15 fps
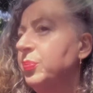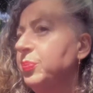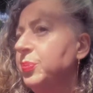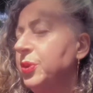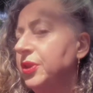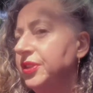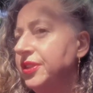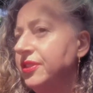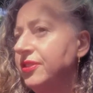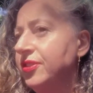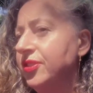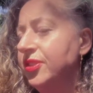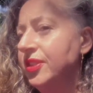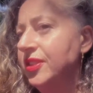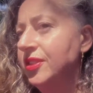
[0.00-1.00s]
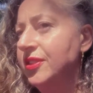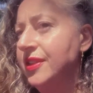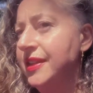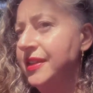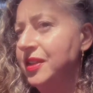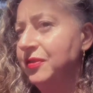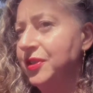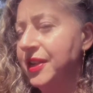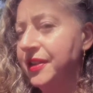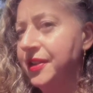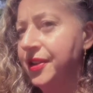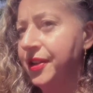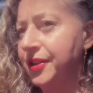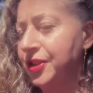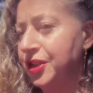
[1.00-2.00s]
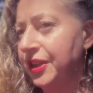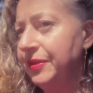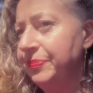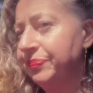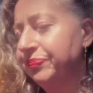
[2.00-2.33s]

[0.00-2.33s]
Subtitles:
But this negative technology